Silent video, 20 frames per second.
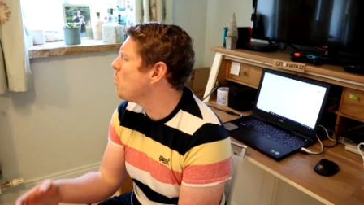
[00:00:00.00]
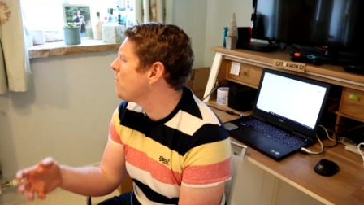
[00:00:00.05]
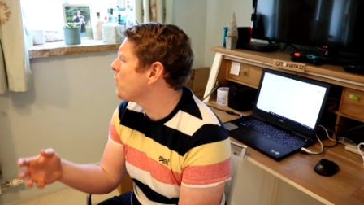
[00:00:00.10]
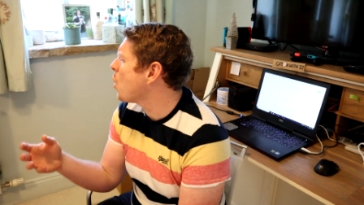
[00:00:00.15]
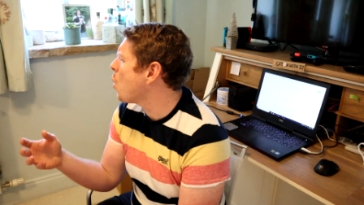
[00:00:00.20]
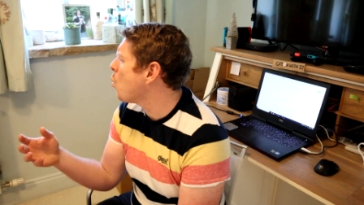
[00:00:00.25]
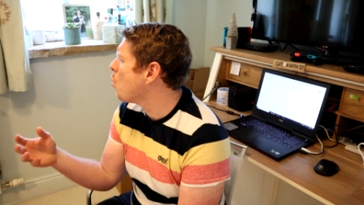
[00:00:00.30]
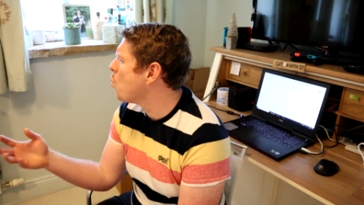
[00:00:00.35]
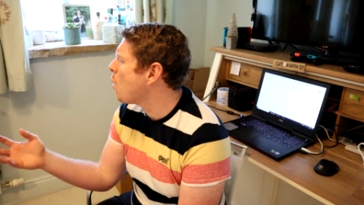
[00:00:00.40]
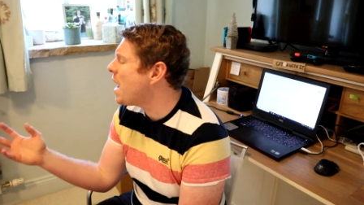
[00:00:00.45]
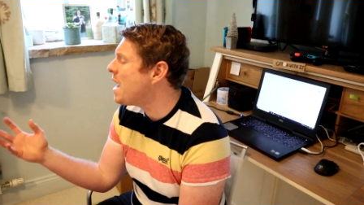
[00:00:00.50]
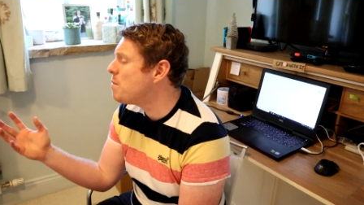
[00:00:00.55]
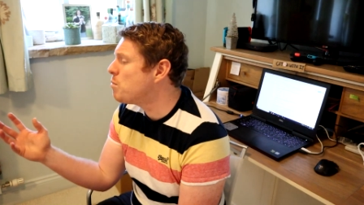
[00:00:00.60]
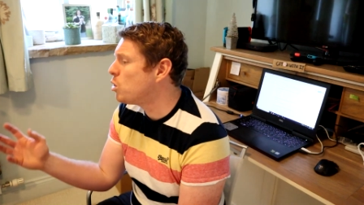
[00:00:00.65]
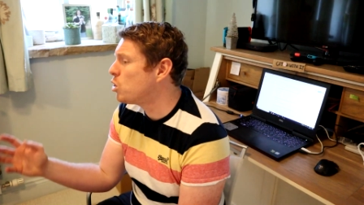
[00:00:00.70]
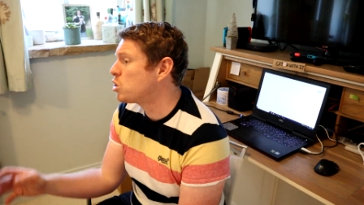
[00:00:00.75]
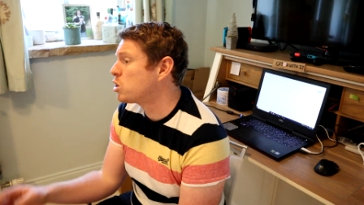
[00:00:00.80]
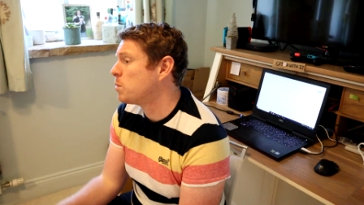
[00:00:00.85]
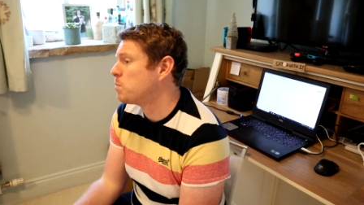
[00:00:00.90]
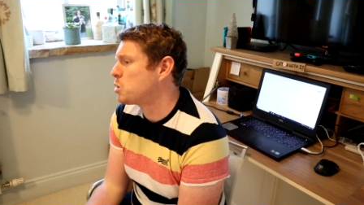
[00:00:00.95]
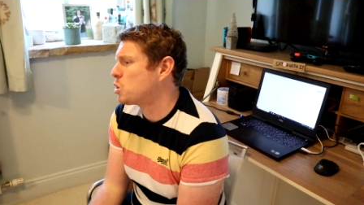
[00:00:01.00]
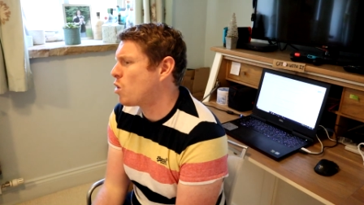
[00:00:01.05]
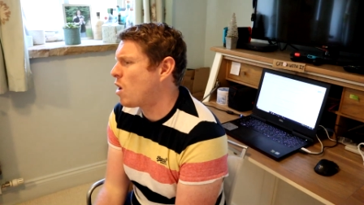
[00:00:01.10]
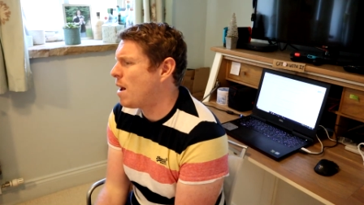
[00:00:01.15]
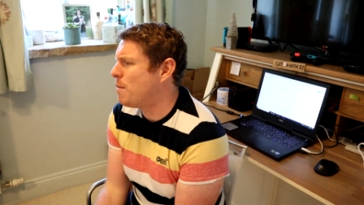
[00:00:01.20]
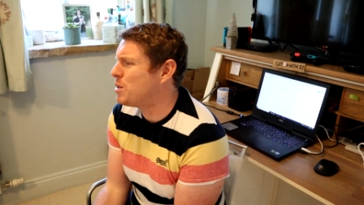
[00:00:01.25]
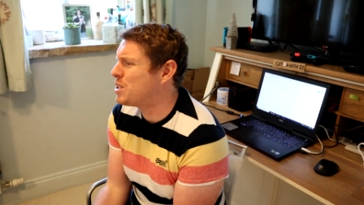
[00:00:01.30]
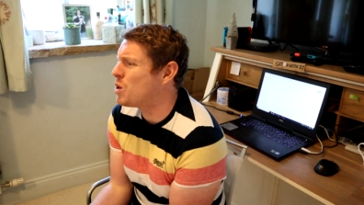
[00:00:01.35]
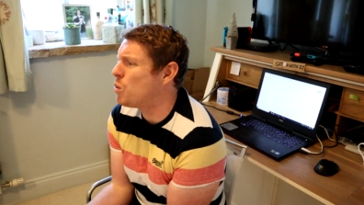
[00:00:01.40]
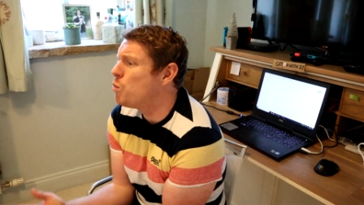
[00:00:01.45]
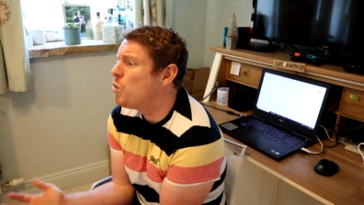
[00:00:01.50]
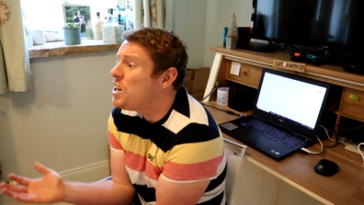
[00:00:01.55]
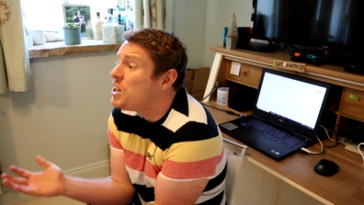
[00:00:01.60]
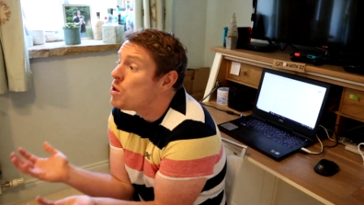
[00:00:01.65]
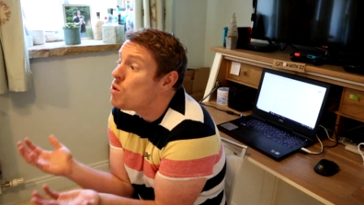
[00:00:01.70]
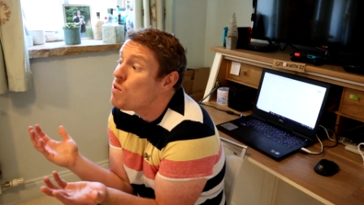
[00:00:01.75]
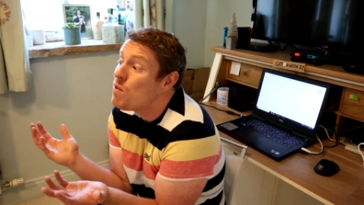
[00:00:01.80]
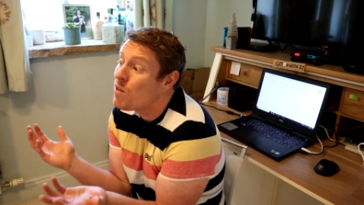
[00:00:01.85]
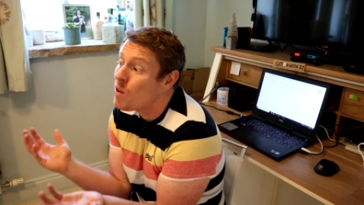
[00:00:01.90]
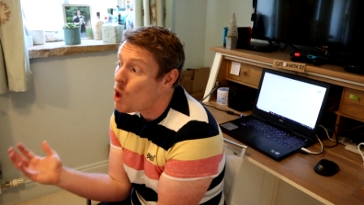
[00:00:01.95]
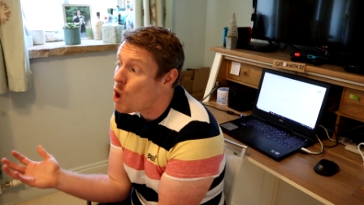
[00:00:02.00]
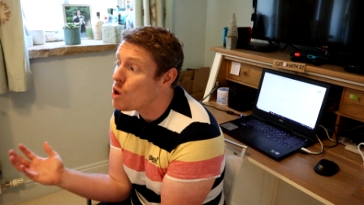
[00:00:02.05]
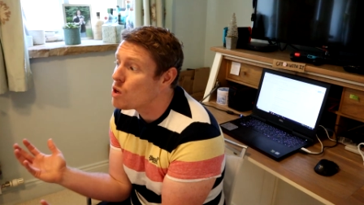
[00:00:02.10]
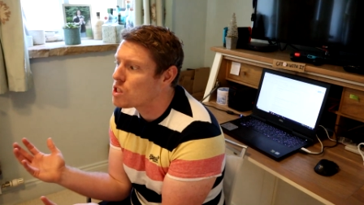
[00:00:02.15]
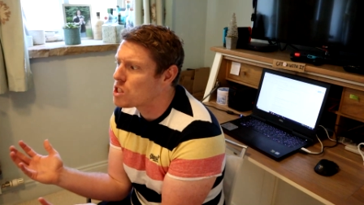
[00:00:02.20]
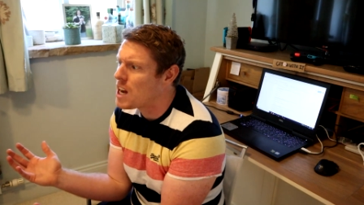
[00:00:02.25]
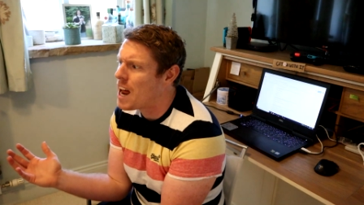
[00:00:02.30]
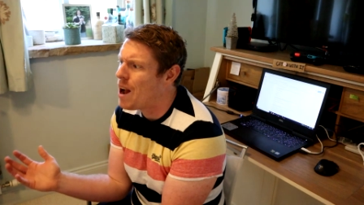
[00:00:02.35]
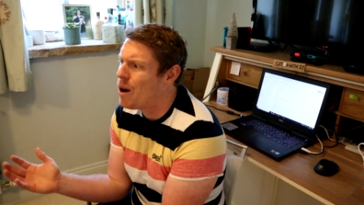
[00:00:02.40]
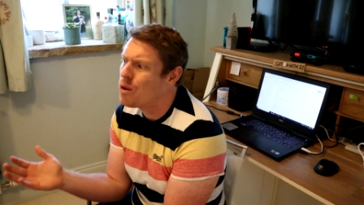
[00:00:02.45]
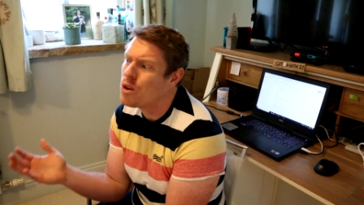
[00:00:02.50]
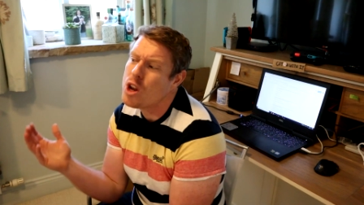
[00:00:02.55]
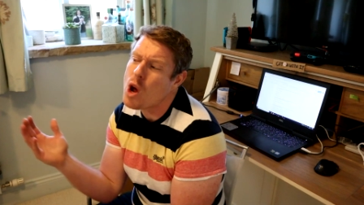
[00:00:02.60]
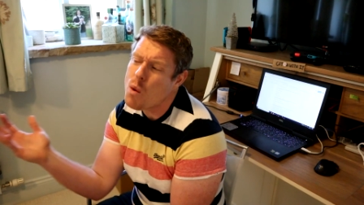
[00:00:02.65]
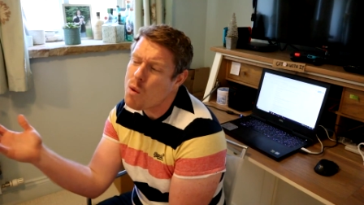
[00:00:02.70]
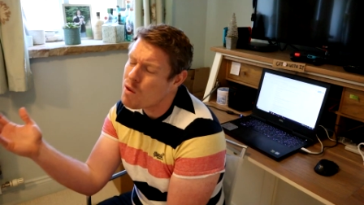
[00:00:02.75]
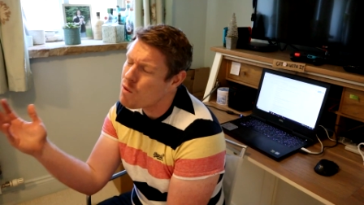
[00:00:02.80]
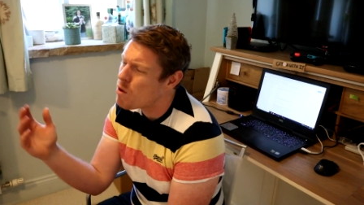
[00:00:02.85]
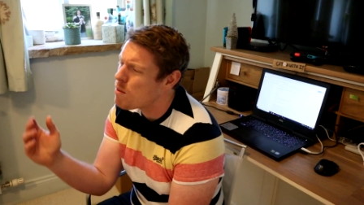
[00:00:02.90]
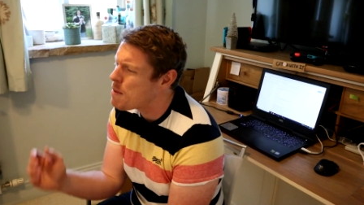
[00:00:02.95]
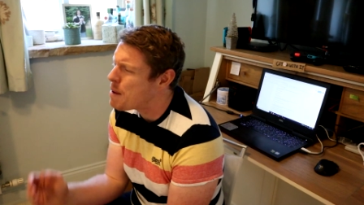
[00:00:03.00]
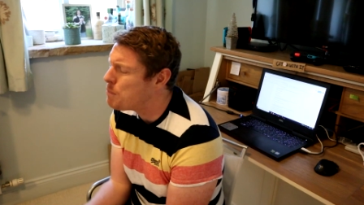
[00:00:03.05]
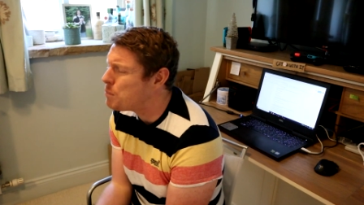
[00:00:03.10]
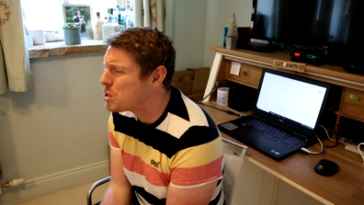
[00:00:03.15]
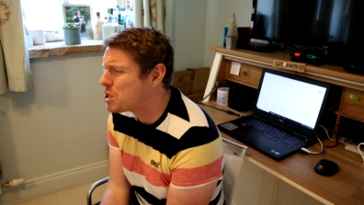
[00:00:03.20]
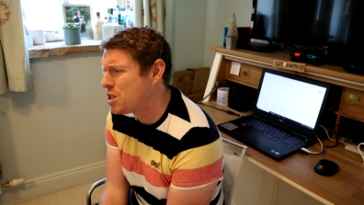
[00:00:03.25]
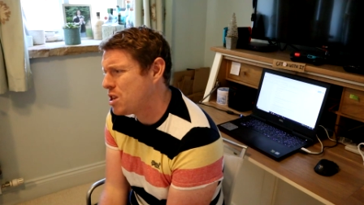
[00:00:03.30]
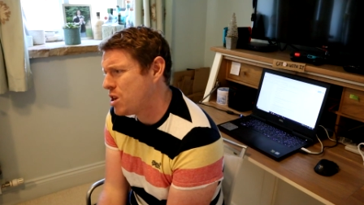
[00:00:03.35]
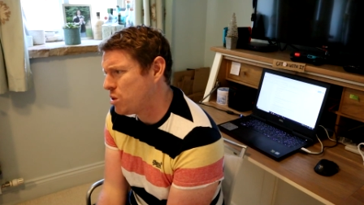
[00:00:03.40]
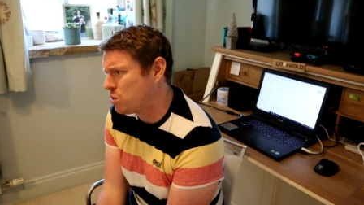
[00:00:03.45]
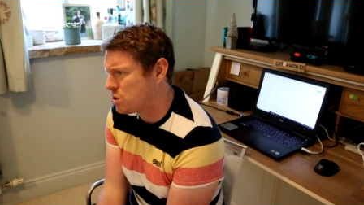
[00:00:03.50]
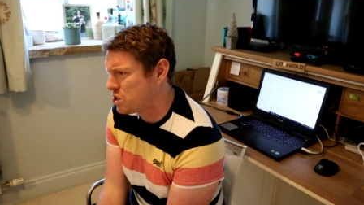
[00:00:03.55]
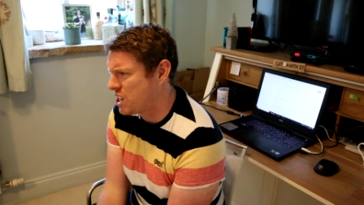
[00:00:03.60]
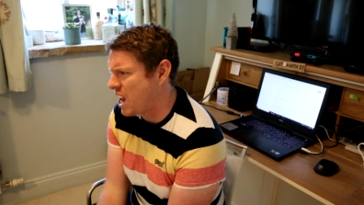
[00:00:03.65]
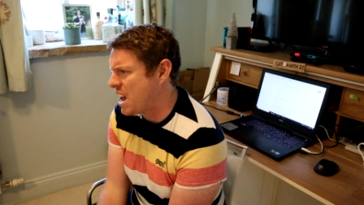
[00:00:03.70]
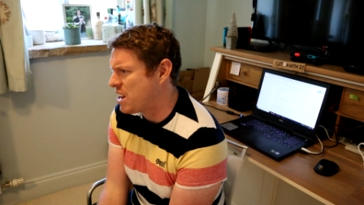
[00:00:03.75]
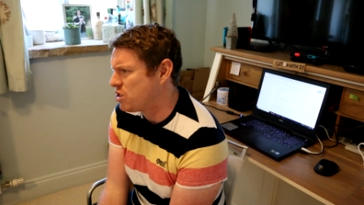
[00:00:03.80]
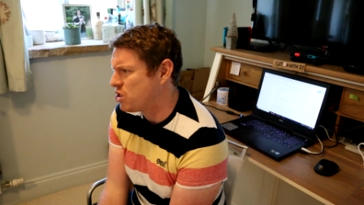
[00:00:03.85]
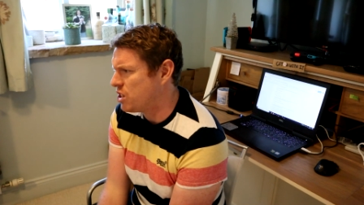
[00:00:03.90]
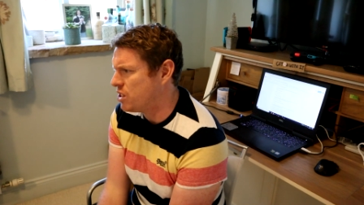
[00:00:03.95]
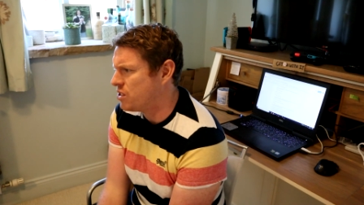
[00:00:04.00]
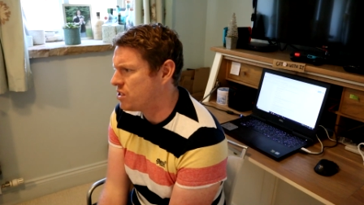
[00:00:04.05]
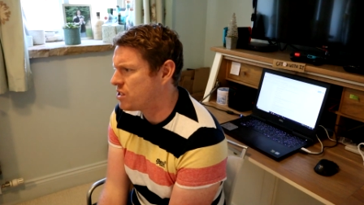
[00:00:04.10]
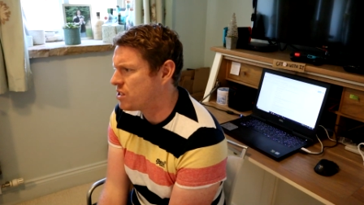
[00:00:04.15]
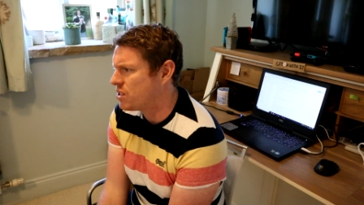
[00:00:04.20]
We've got way more subscribers subscribers and we do vlogs now. No one remembers the old sketches.